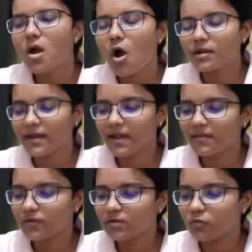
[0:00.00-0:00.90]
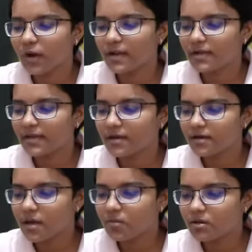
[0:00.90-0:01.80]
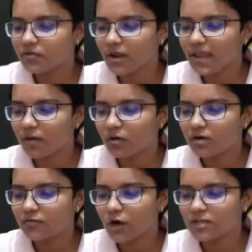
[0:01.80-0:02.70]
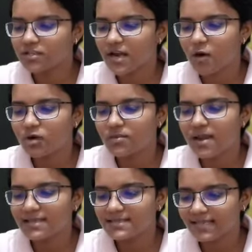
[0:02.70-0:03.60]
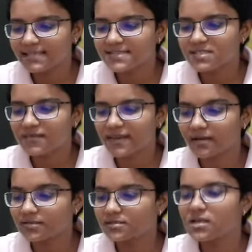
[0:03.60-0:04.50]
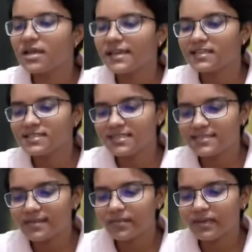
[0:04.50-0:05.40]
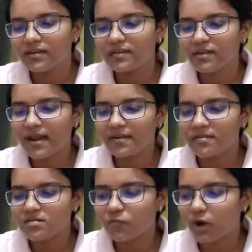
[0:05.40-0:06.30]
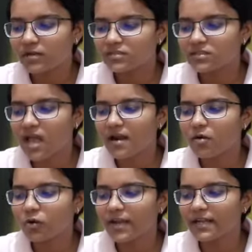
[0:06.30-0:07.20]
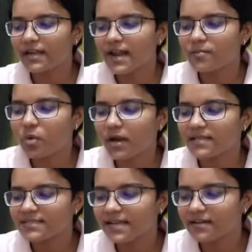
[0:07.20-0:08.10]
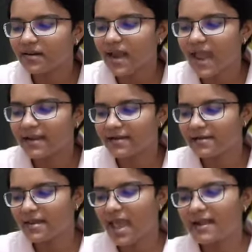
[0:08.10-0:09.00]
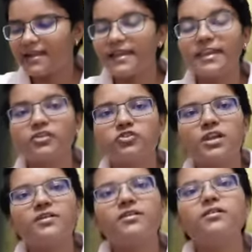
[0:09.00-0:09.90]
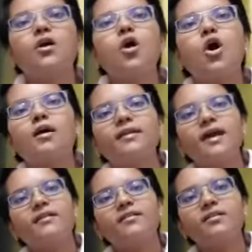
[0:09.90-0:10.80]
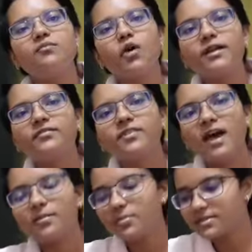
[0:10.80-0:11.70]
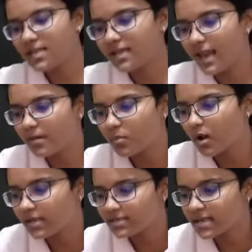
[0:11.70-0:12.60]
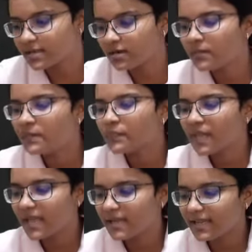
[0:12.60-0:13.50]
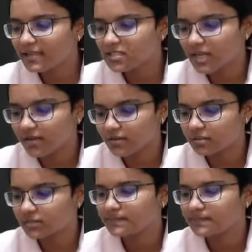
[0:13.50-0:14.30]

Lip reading: Octahedral void. In a double triangular void surrounded by 6 spheres in CCP, tetrahedral voids are located at body center and edge center. Tetrahedral voids are present at body center and edge centers,